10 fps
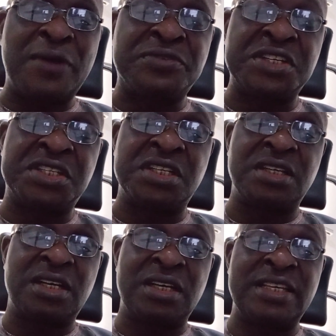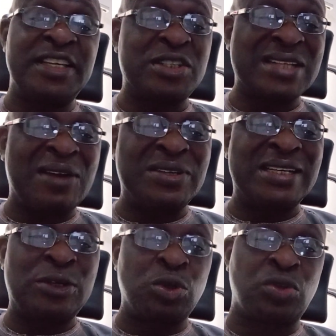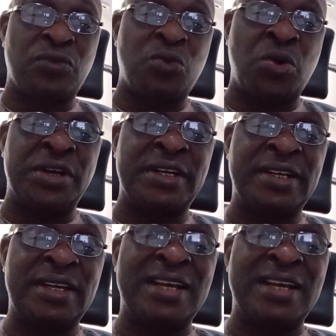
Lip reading: FCT. He sounded a note of warning